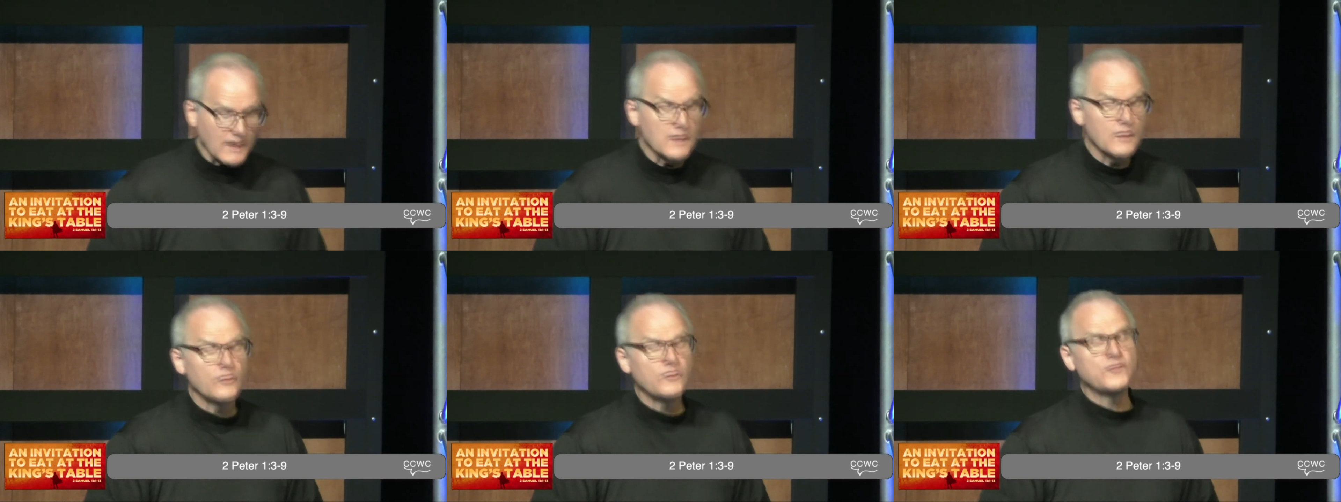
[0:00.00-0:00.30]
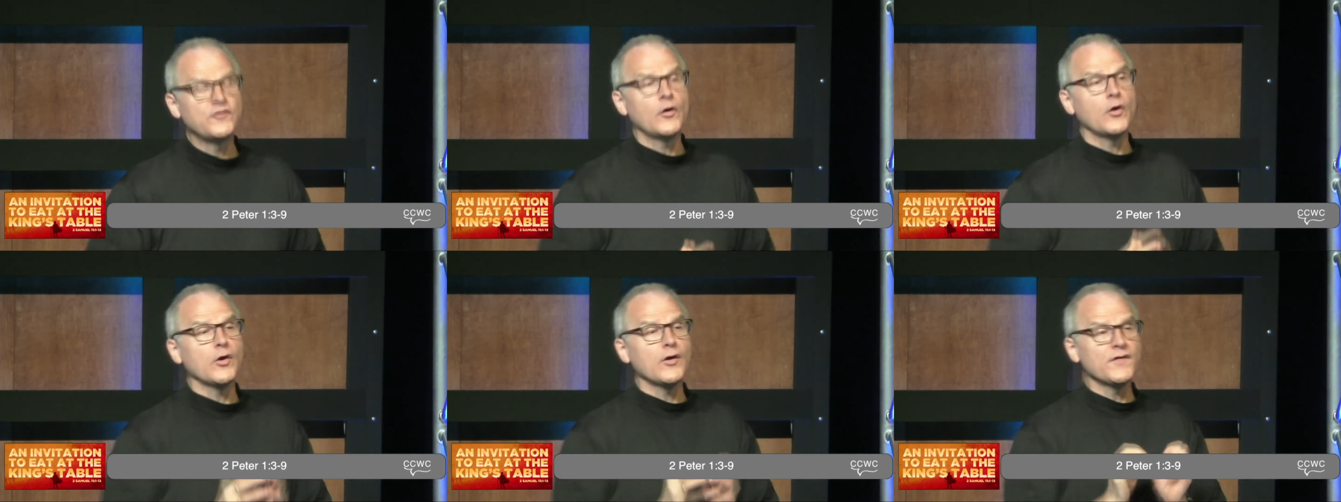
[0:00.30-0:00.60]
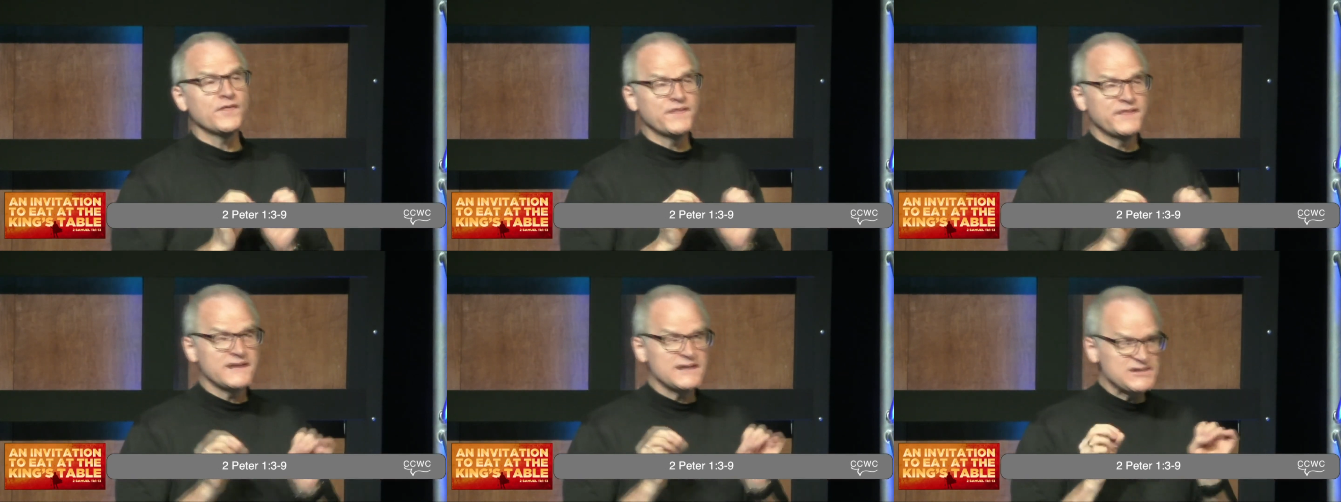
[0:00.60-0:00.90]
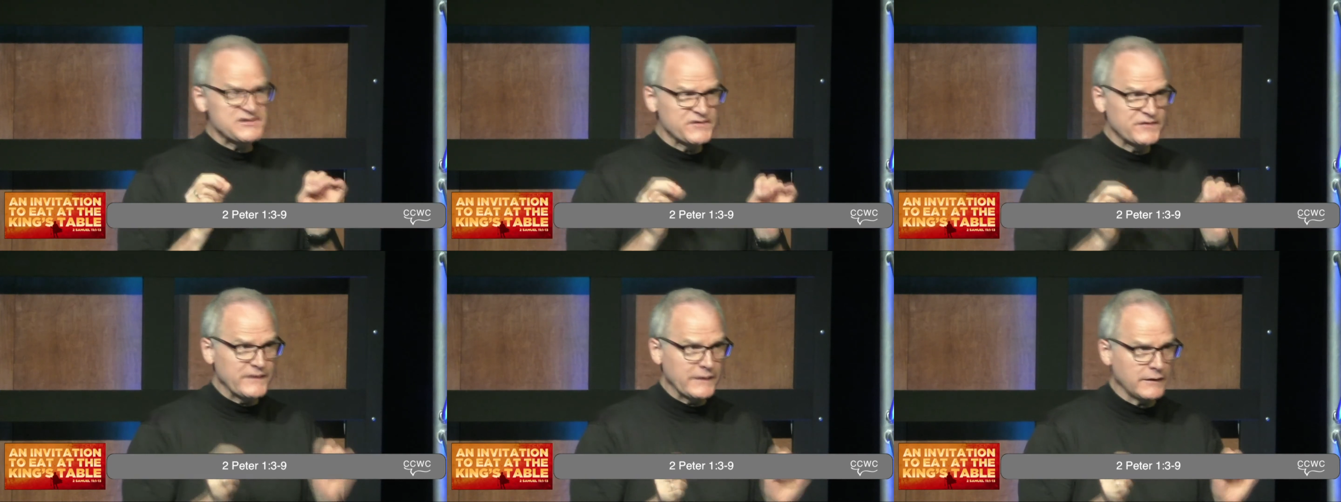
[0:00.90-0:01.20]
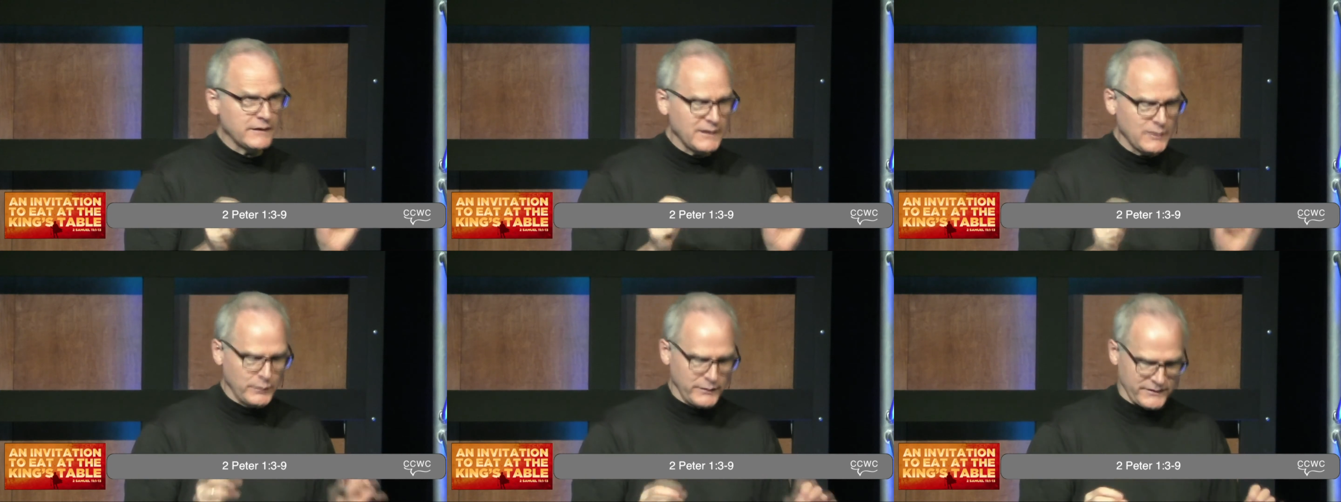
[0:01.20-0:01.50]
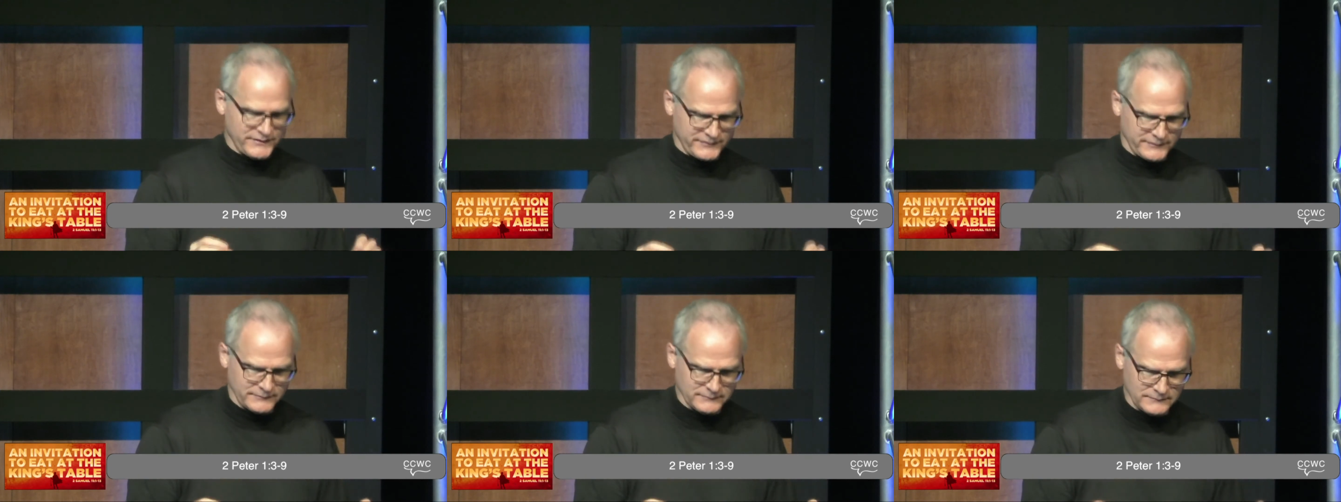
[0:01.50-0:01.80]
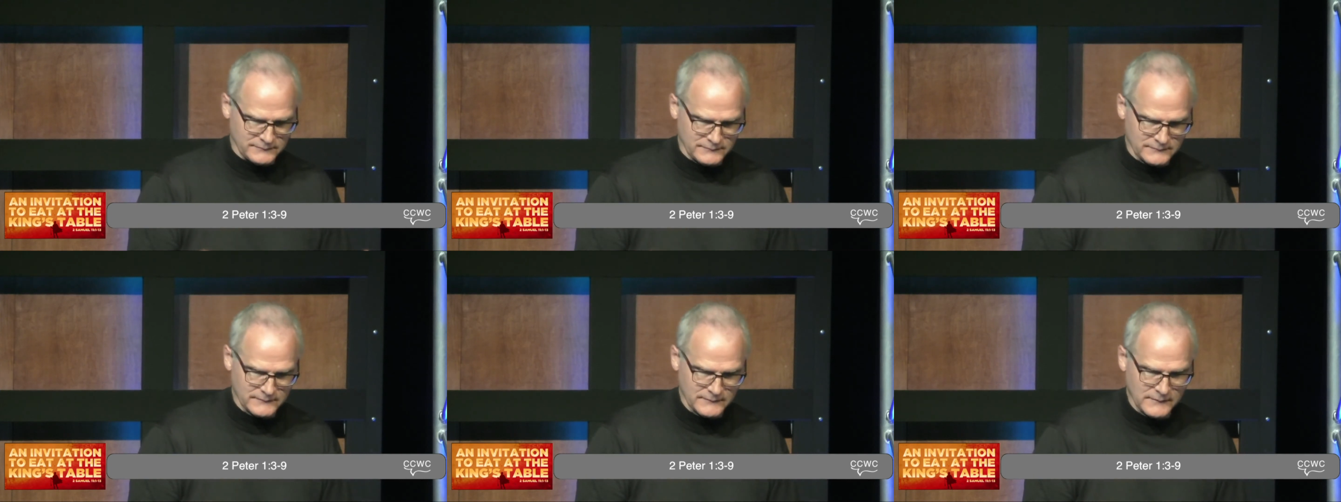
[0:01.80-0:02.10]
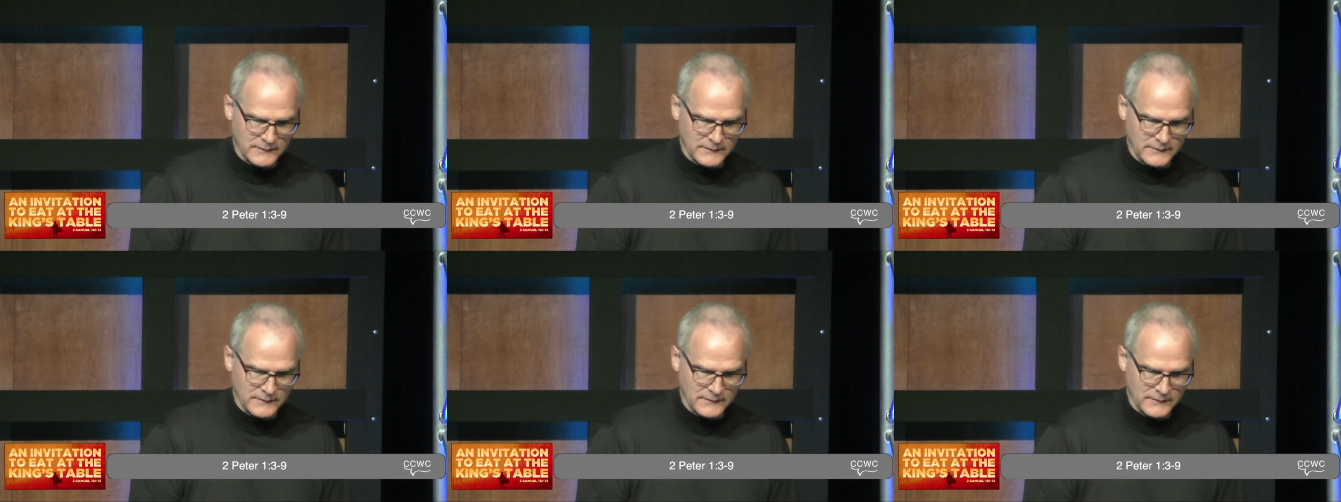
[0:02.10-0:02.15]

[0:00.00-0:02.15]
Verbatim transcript: for this very reason,